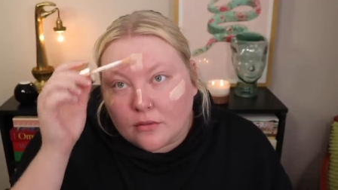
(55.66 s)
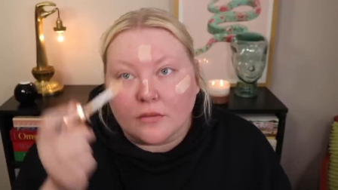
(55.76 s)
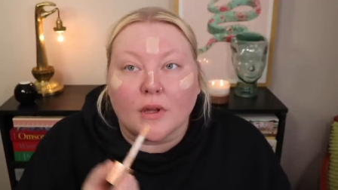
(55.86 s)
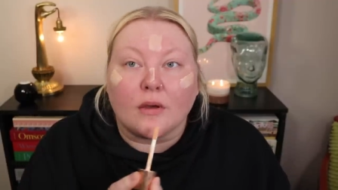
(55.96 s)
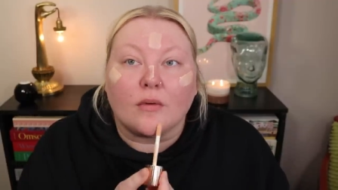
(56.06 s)

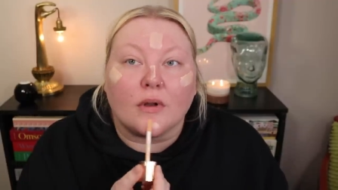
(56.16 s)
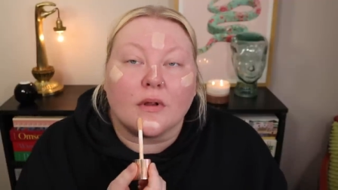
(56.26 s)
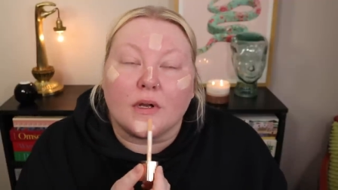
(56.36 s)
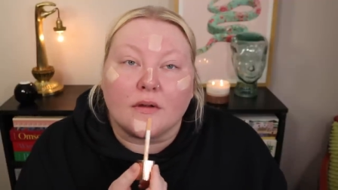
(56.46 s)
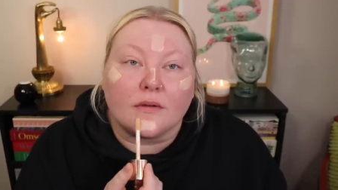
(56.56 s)
like, one of the
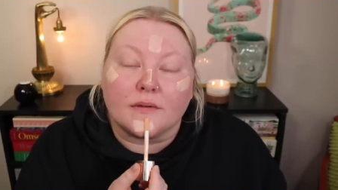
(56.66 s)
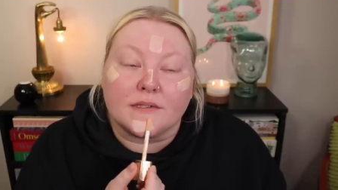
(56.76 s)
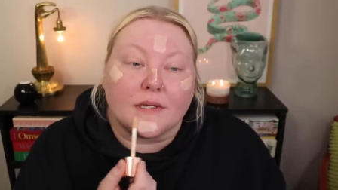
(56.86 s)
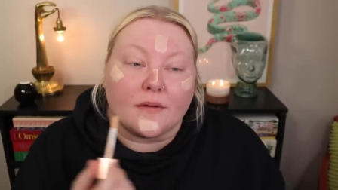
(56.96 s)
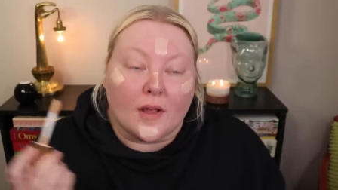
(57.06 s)
days I was
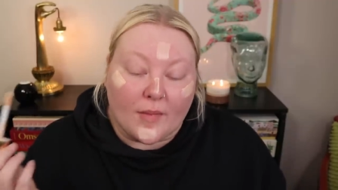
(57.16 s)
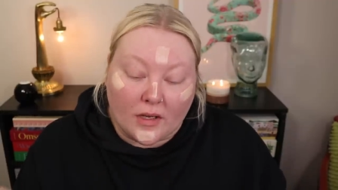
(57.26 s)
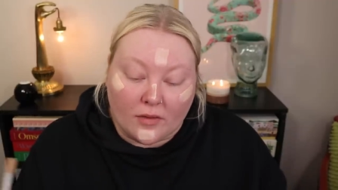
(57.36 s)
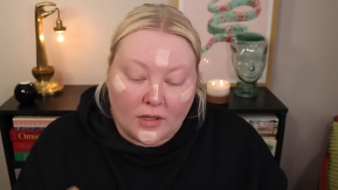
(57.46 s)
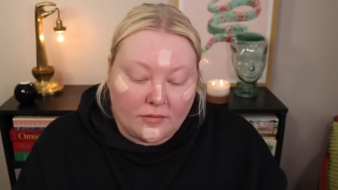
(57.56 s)
there that my
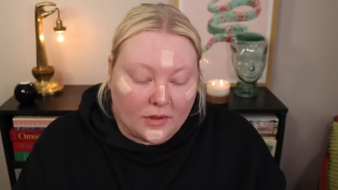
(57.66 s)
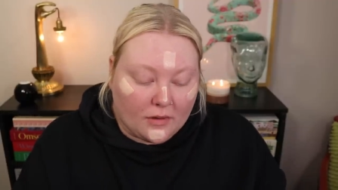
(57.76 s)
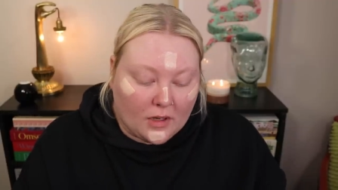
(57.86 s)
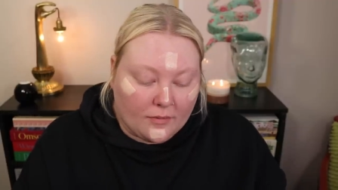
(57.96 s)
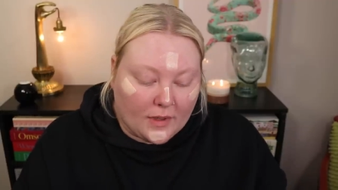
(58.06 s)
grandmother
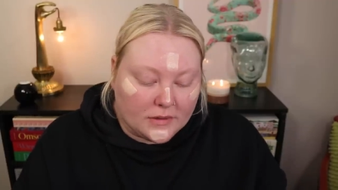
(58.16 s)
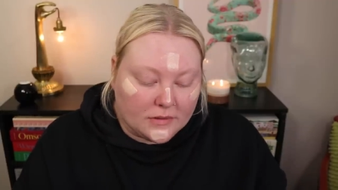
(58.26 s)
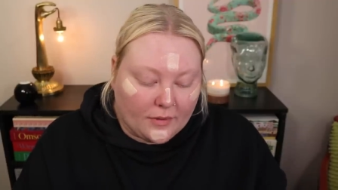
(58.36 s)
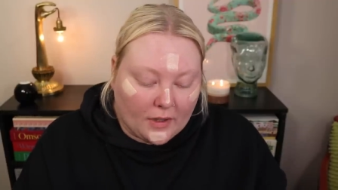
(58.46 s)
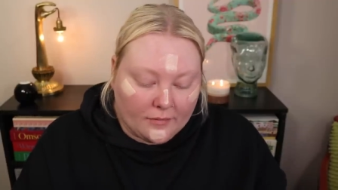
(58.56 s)
had passed
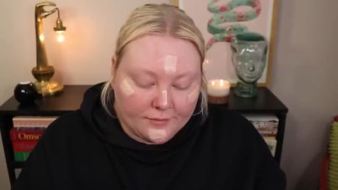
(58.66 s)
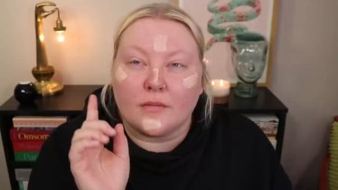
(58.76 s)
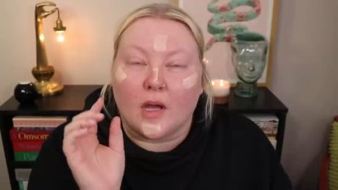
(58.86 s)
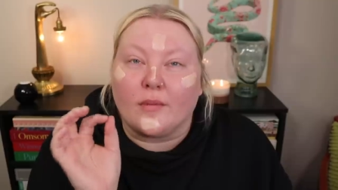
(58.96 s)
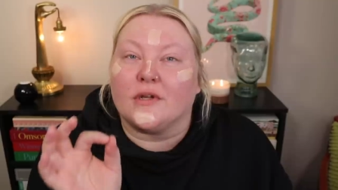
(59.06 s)
away.
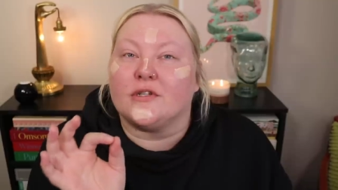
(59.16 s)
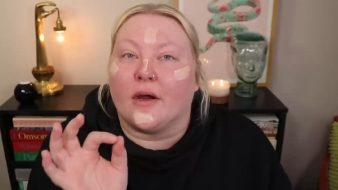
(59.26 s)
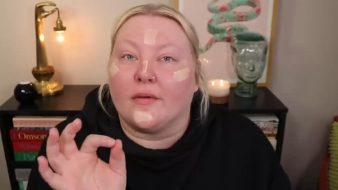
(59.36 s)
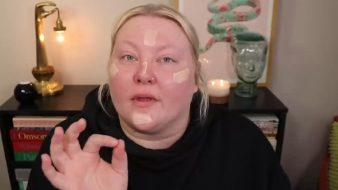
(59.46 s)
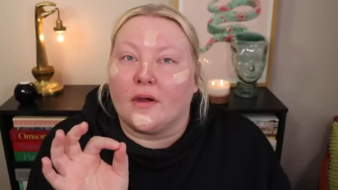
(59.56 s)
I'm gonna try
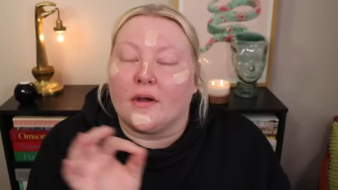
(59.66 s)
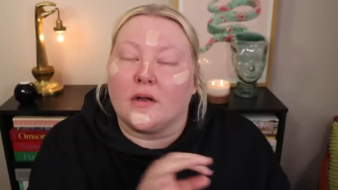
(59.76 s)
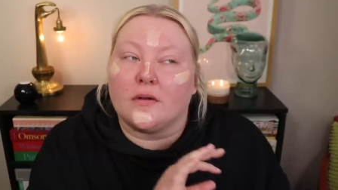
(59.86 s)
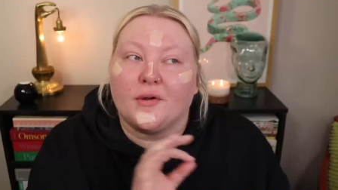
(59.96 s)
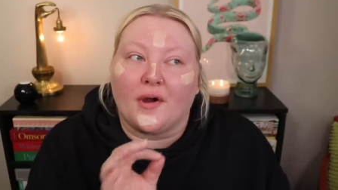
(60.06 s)
really hard not
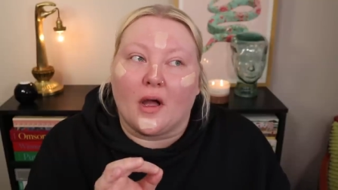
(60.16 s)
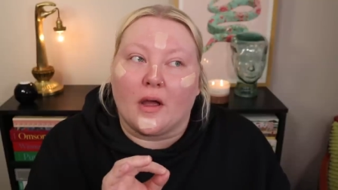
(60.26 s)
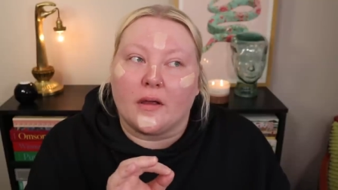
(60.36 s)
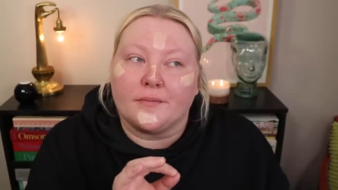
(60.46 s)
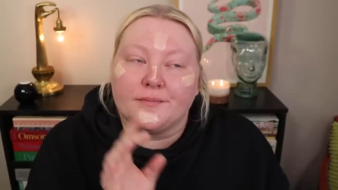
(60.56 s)
to
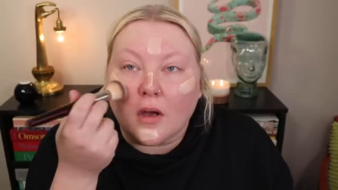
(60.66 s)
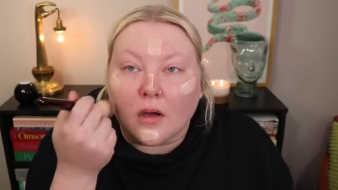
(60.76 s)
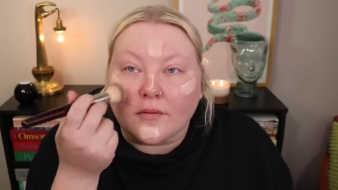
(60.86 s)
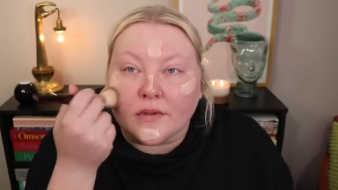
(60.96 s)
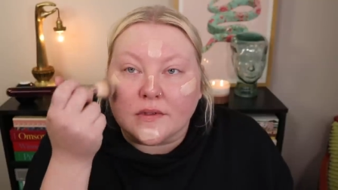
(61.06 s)
cry.
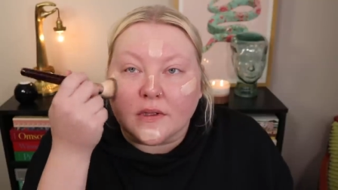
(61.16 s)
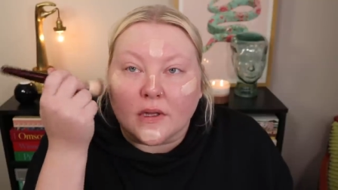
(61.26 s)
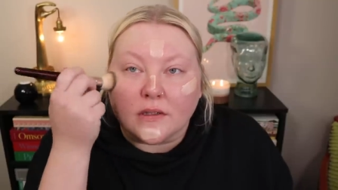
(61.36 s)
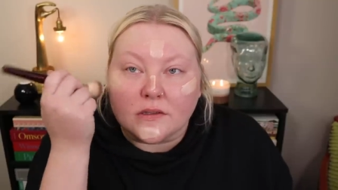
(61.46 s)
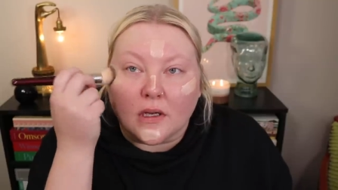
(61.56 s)
Obviously,
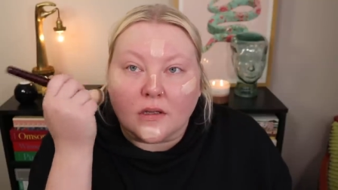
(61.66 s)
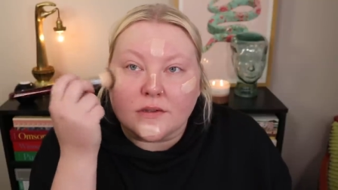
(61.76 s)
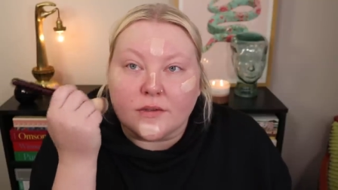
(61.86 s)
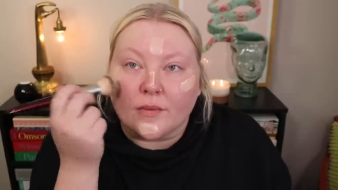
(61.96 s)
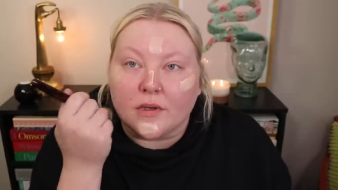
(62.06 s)
that's not
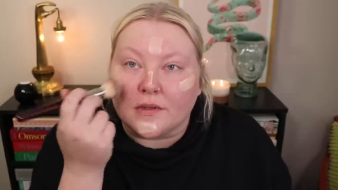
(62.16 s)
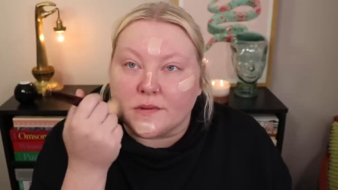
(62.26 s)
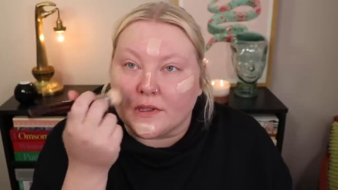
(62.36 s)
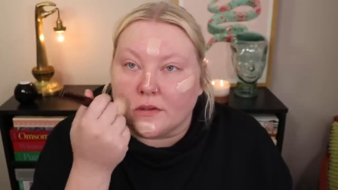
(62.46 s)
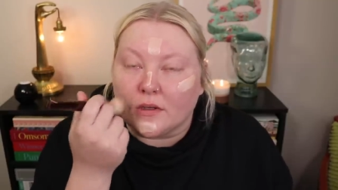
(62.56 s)
super
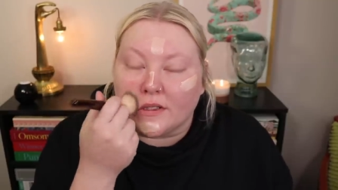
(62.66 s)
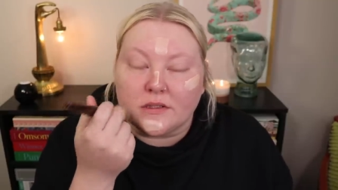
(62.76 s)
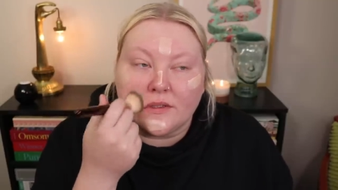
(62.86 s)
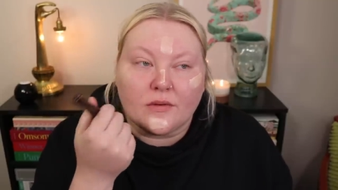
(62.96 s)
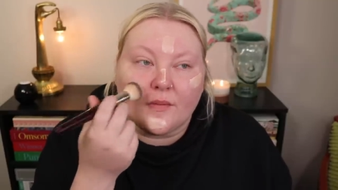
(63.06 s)
easy. I
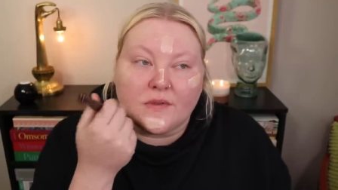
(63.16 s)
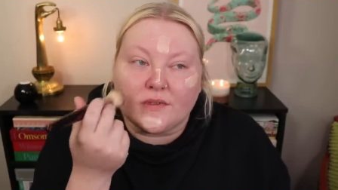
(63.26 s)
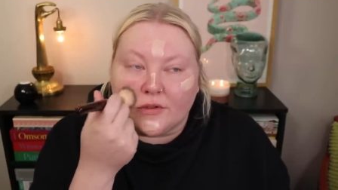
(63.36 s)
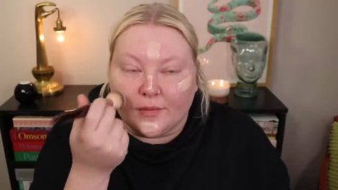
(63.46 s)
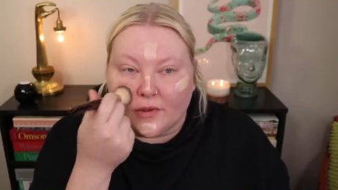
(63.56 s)
just don't want to be
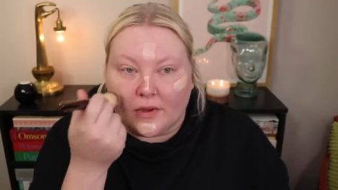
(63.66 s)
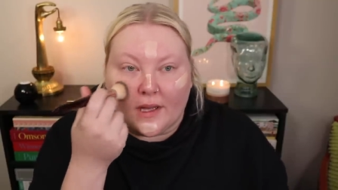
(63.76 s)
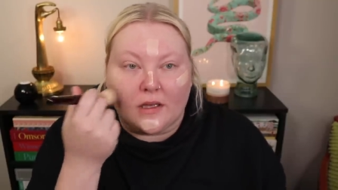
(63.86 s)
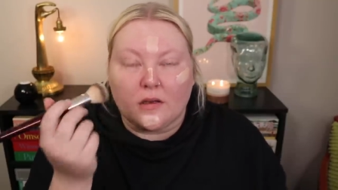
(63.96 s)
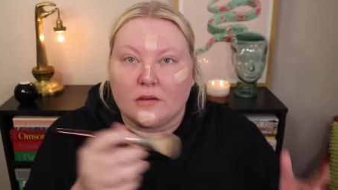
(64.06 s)
super,
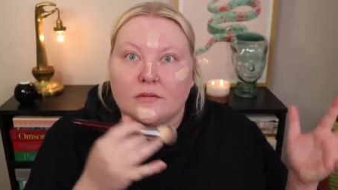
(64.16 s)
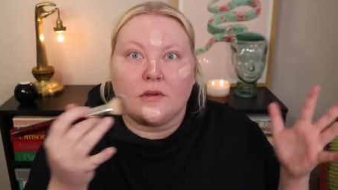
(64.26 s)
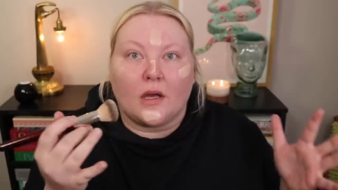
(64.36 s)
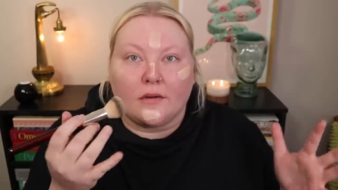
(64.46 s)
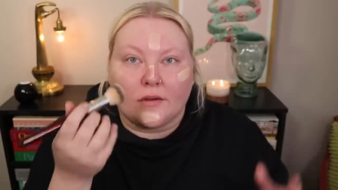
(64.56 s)
like,
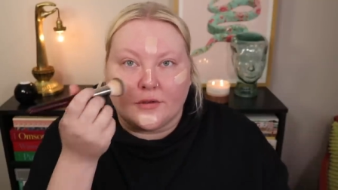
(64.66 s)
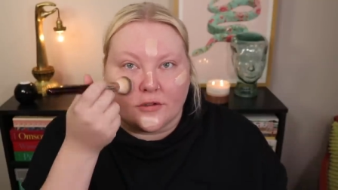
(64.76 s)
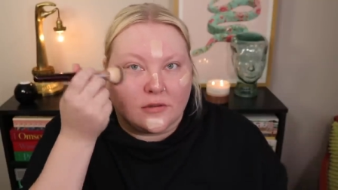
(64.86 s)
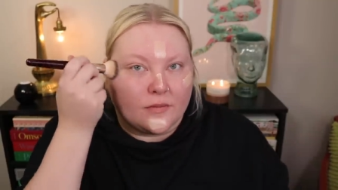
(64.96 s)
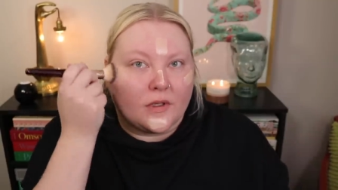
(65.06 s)

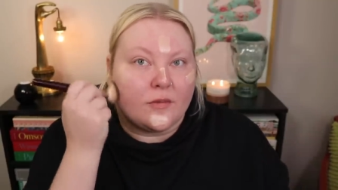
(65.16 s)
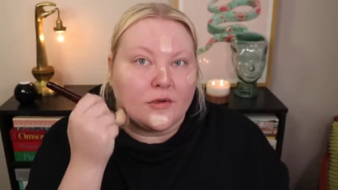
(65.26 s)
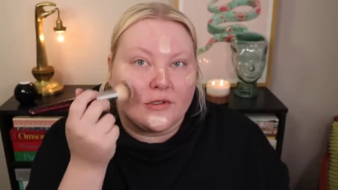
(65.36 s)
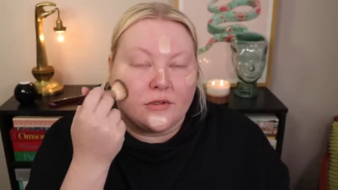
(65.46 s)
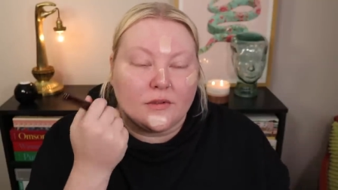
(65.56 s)
uncontrollably
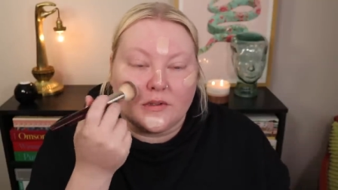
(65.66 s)
emotional in